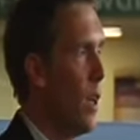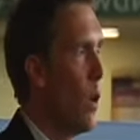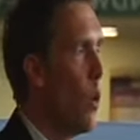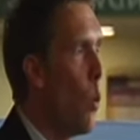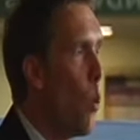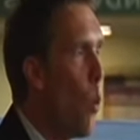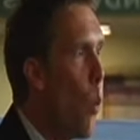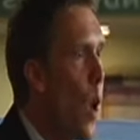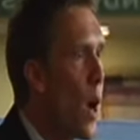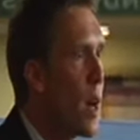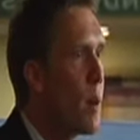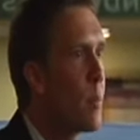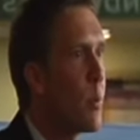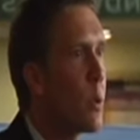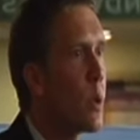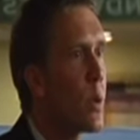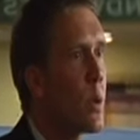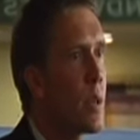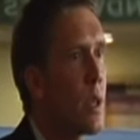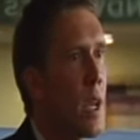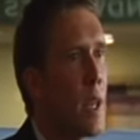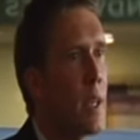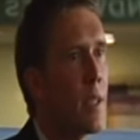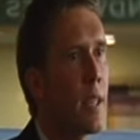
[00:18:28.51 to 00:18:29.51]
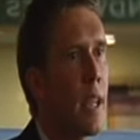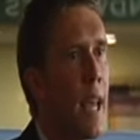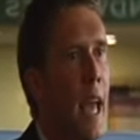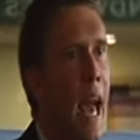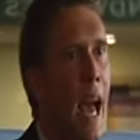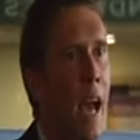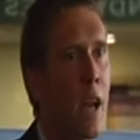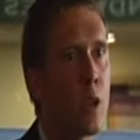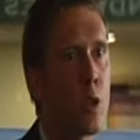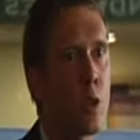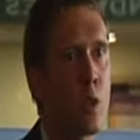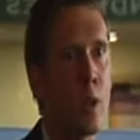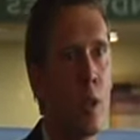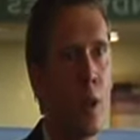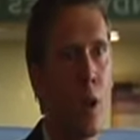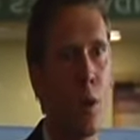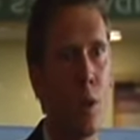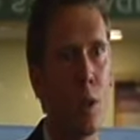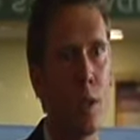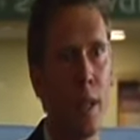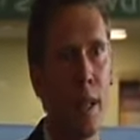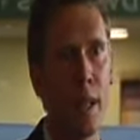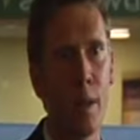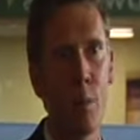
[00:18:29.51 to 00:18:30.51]
1% actually go to
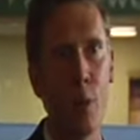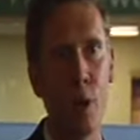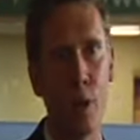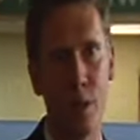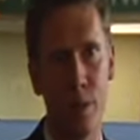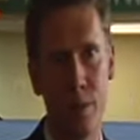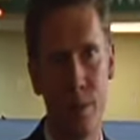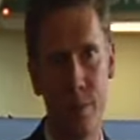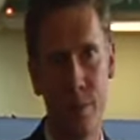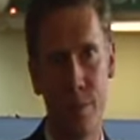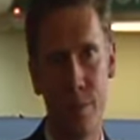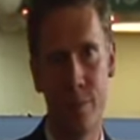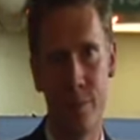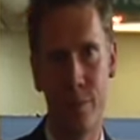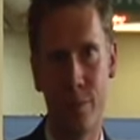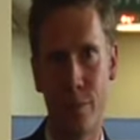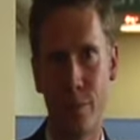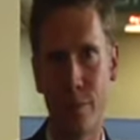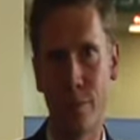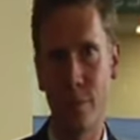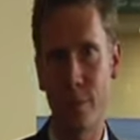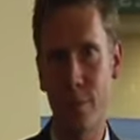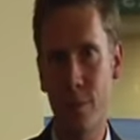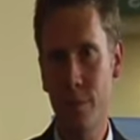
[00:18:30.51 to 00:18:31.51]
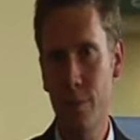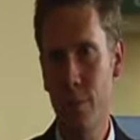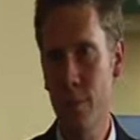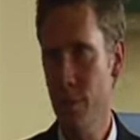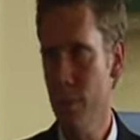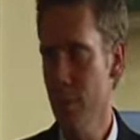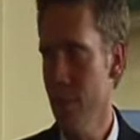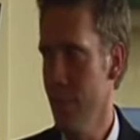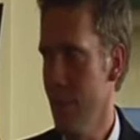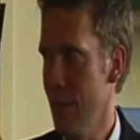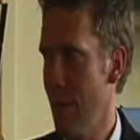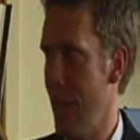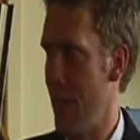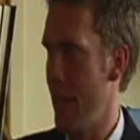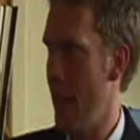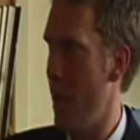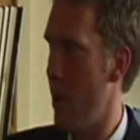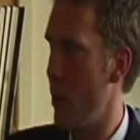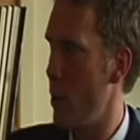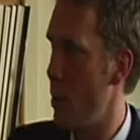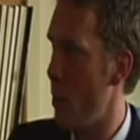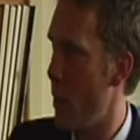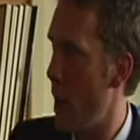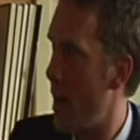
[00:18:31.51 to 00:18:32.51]
labor. Now,
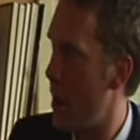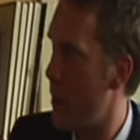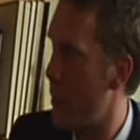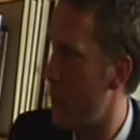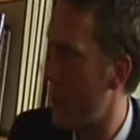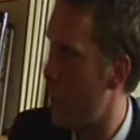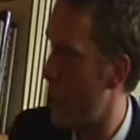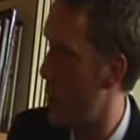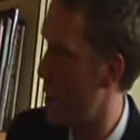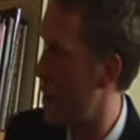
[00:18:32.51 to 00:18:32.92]
you might have heard